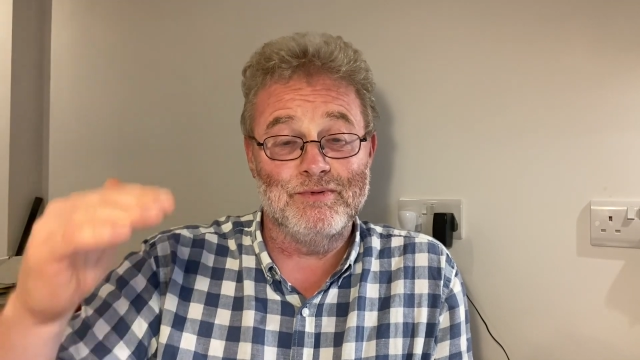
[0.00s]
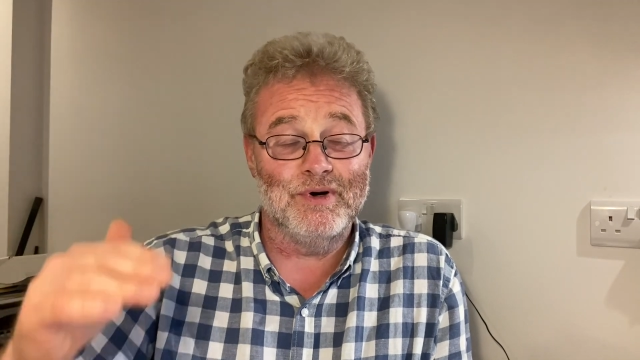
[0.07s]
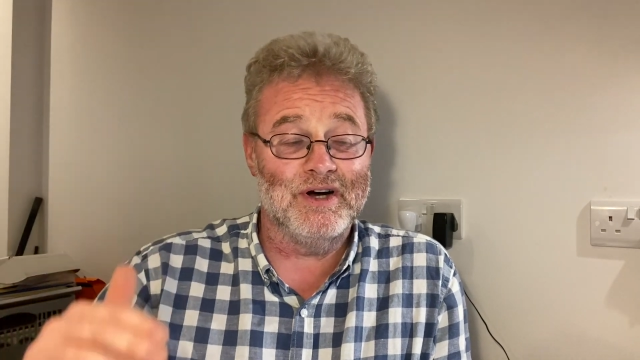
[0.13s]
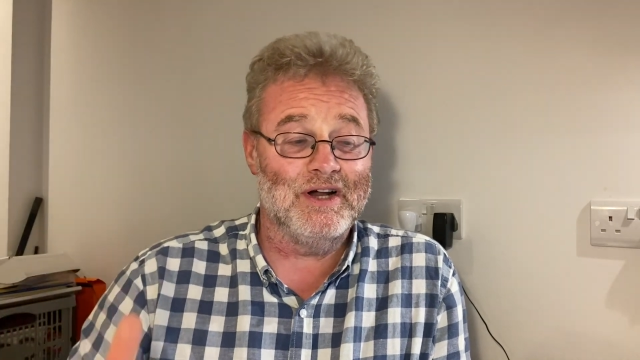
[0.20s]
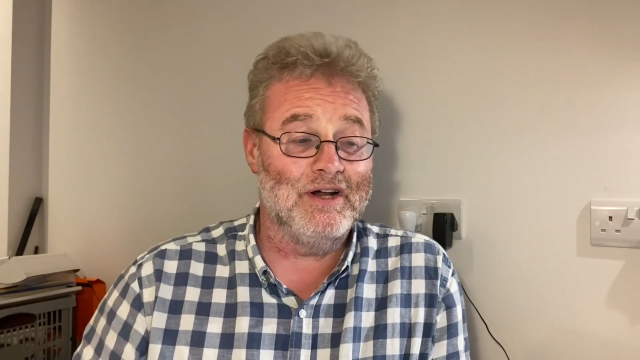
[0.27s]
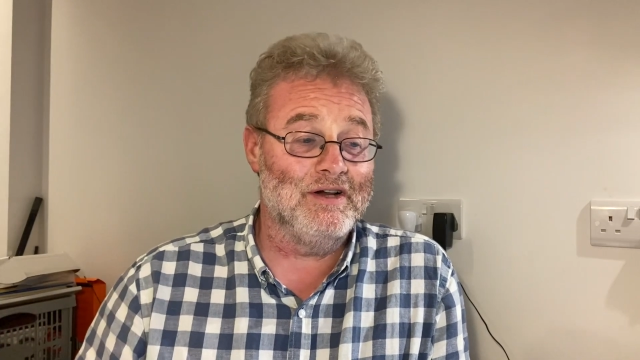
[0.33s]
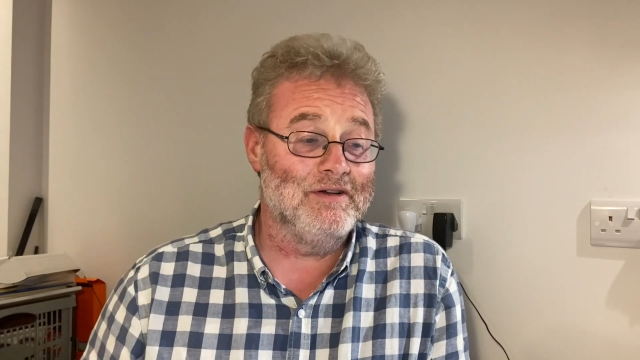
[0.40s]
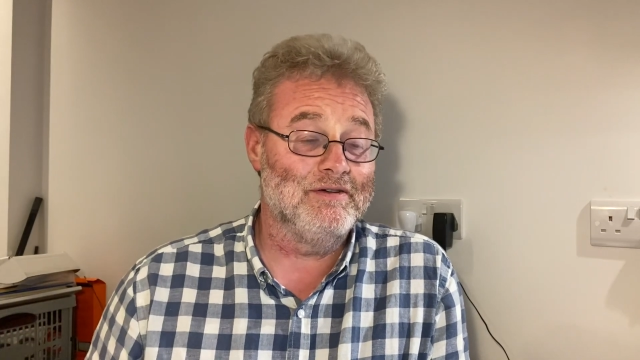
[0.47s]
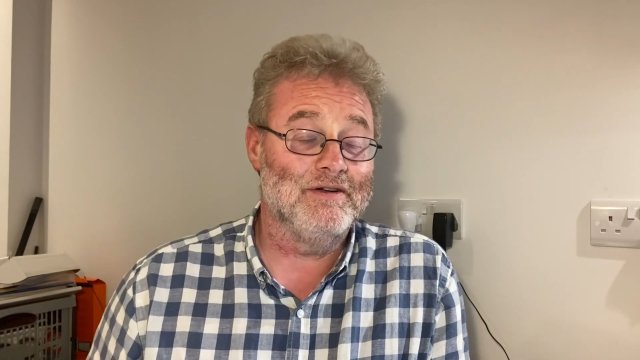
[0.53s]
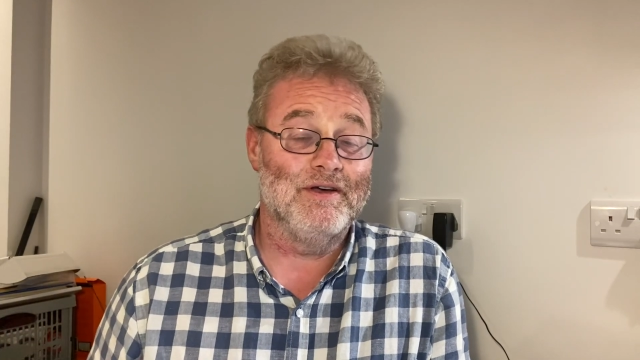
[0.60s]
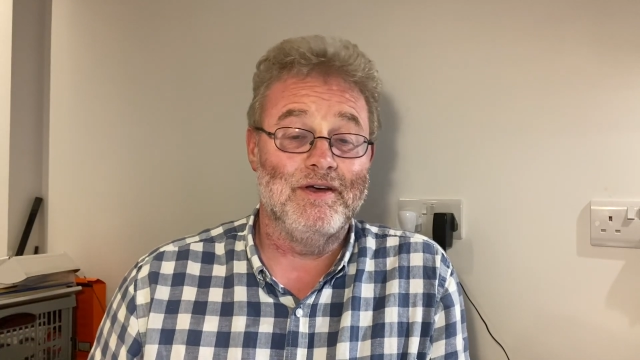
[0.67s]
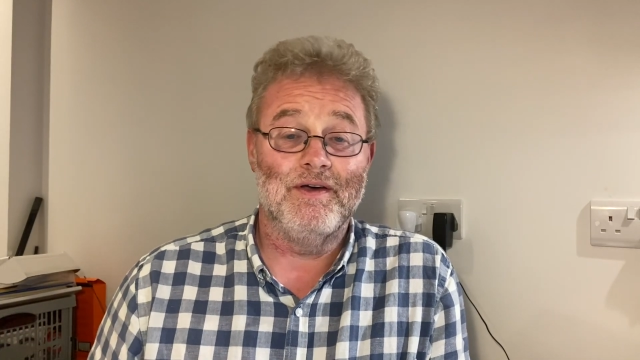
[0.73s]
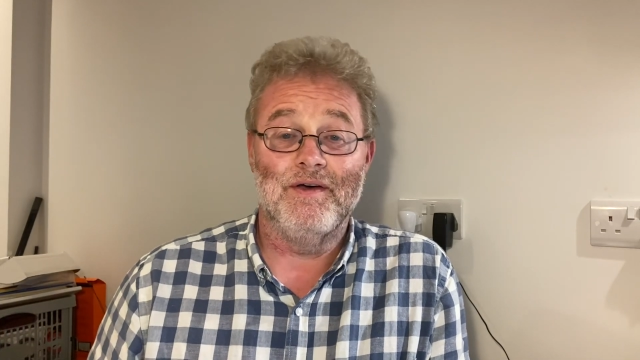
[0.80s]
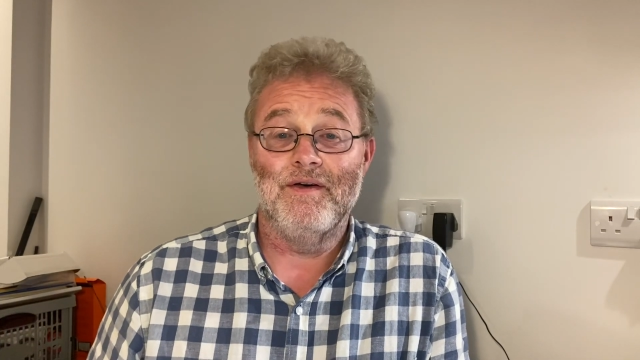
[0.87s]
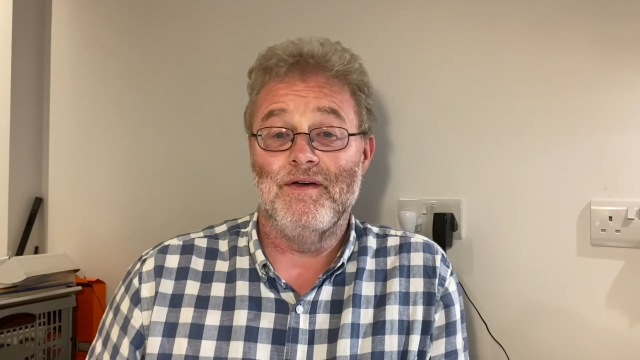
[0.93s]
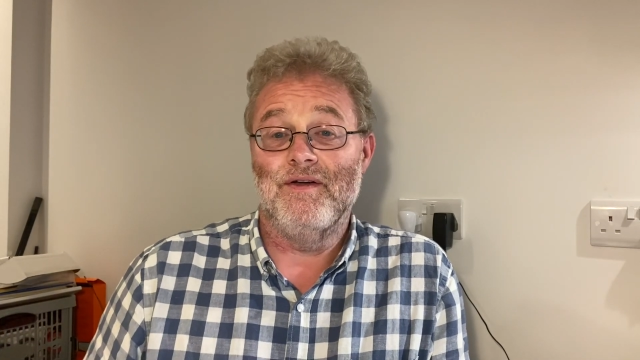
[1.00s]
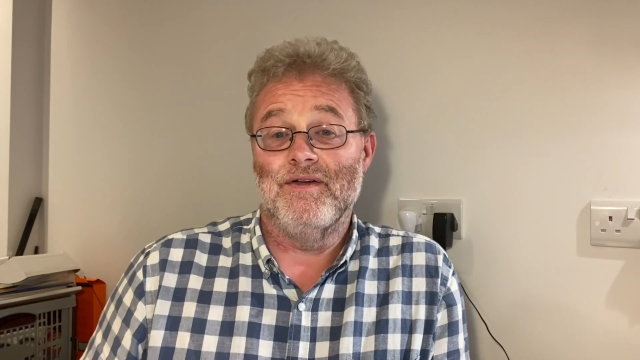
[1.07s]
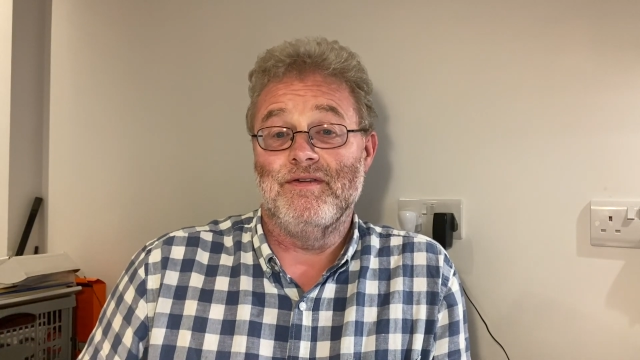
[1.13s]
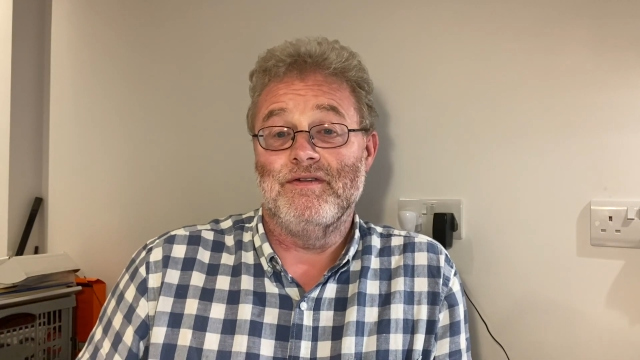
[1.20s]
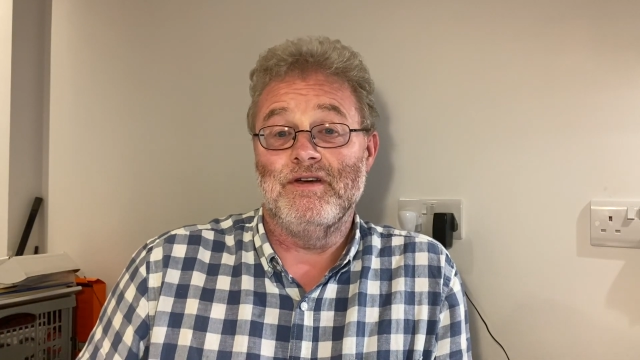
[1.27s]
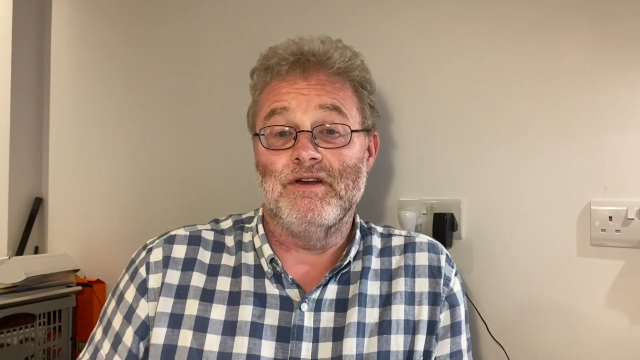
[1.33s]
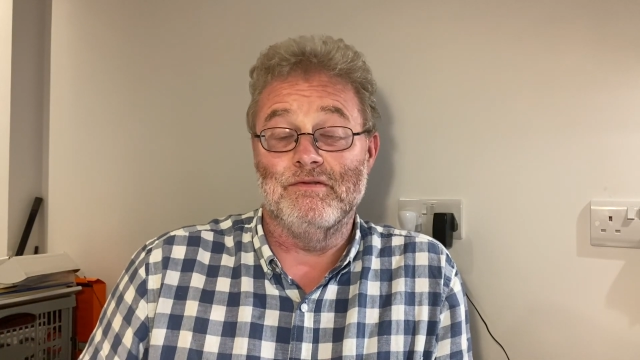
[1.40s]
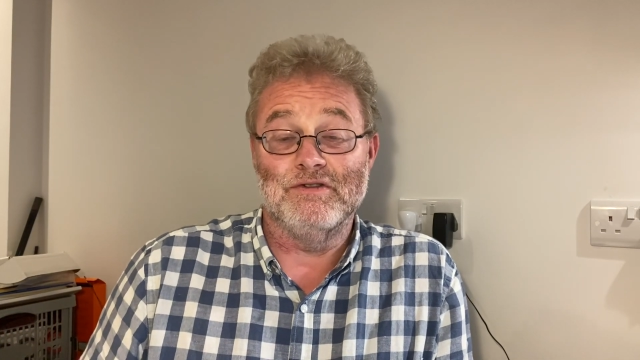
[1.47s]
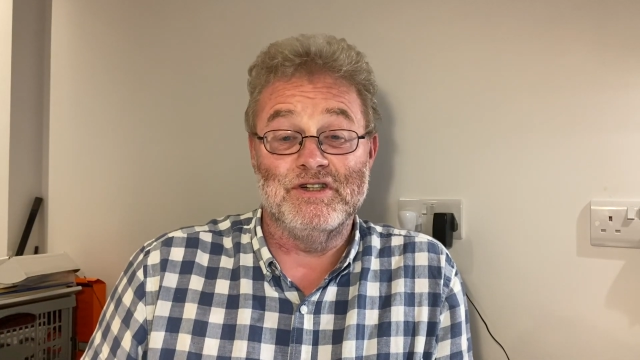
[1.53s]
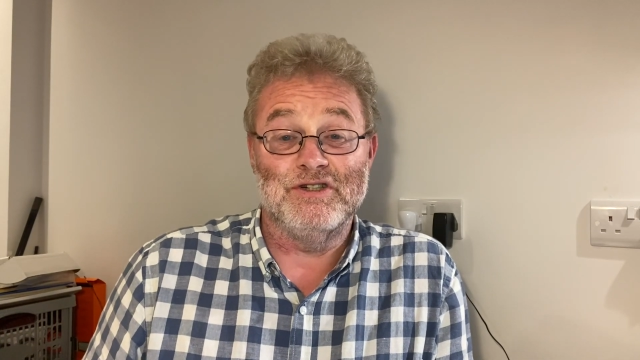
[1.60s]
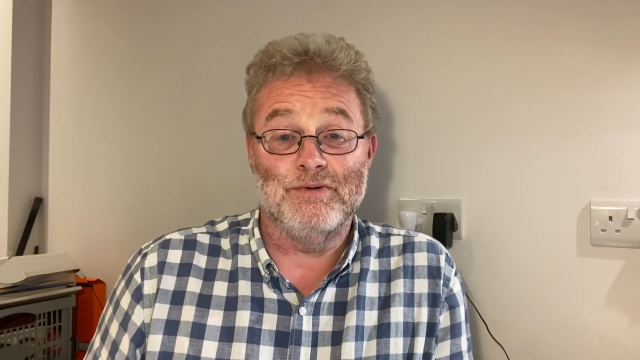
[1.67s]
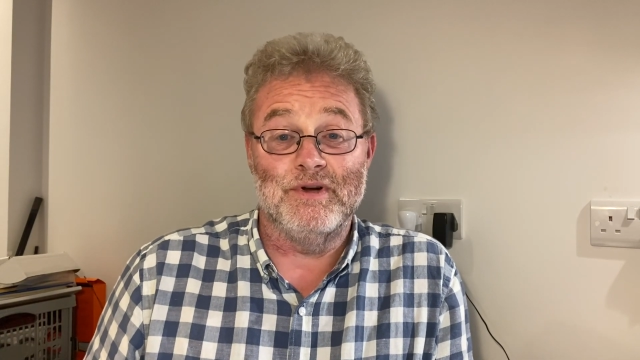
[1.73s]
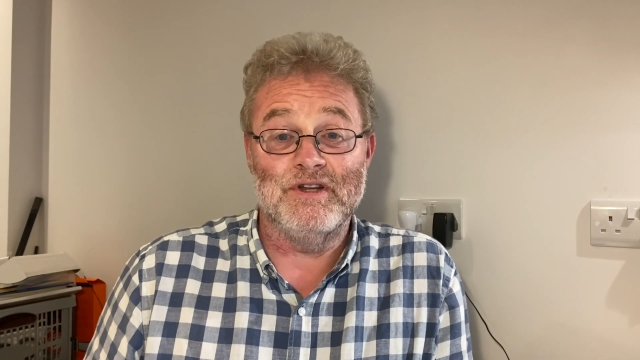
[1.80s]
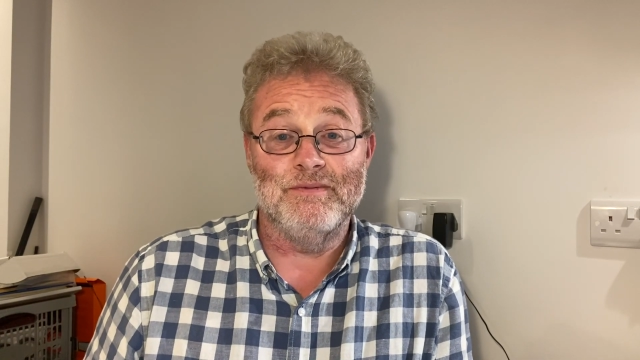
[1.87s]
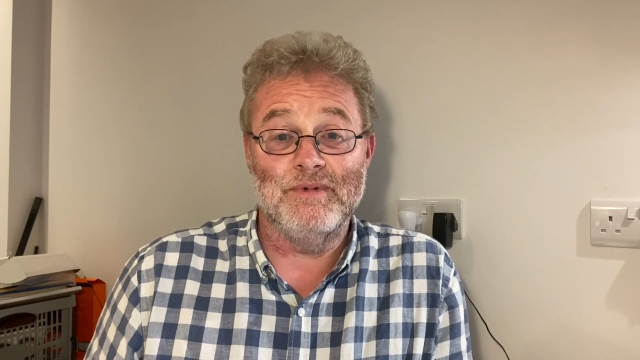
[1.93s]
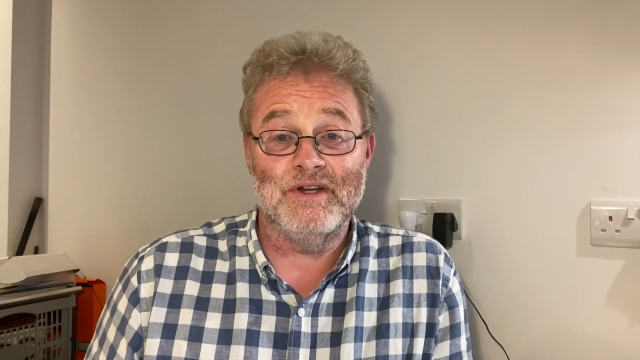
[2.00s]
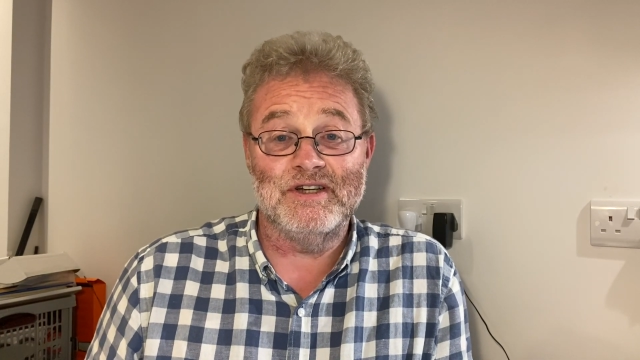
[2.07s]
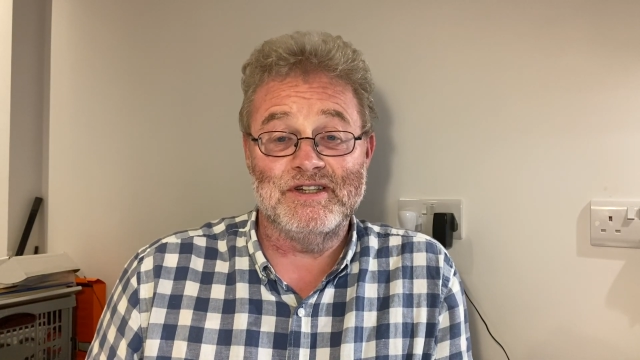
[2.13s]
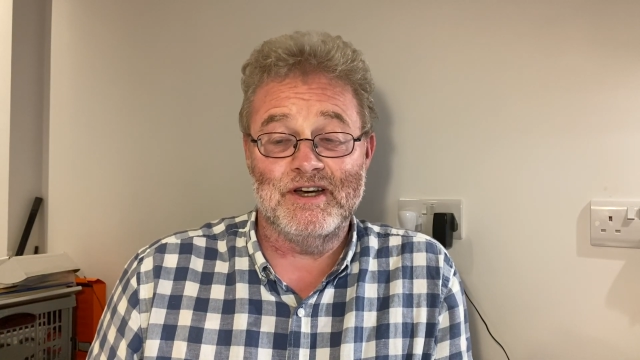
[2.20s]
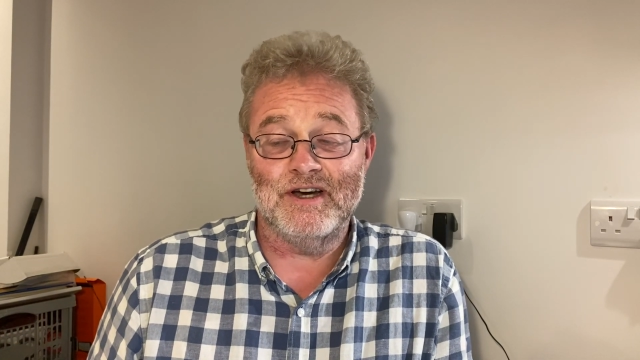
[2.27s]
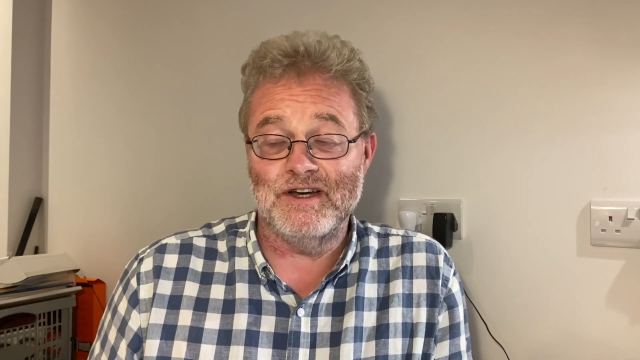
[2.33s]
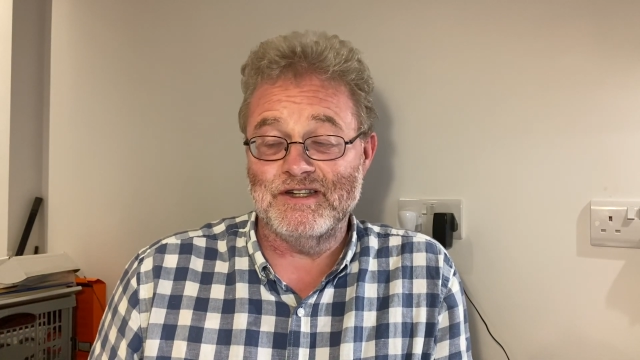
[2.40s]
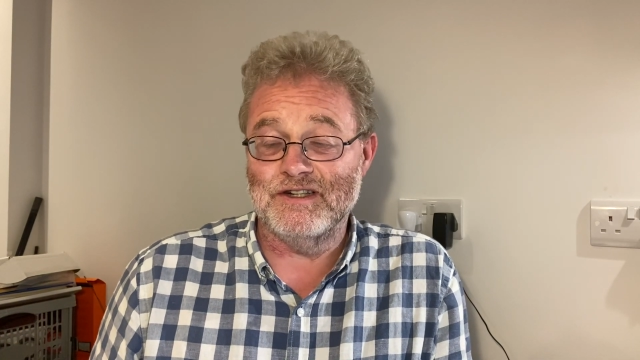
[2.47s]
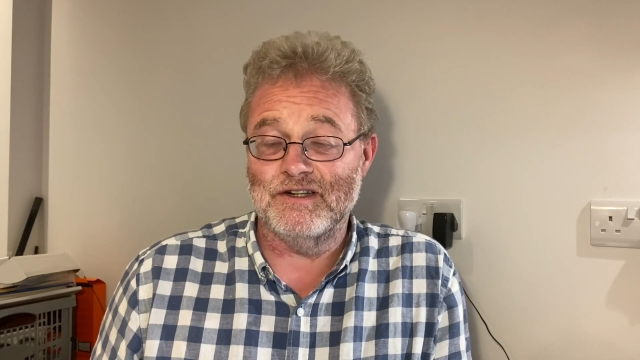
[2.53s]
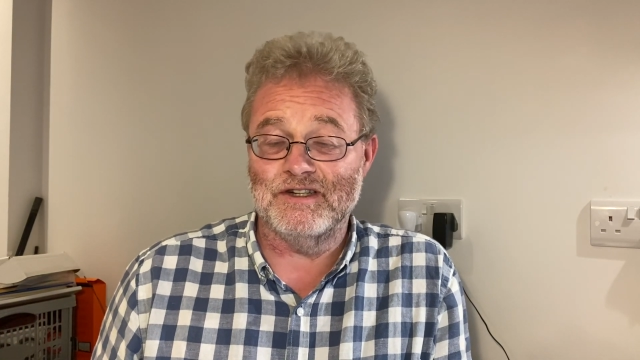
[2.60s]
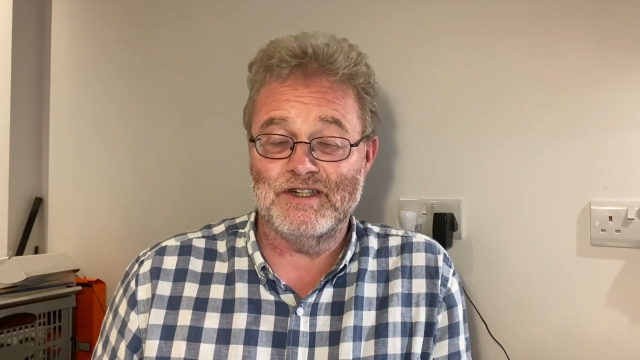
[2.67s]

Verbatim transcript: Well, you know, which is 20 meters high, isn't it?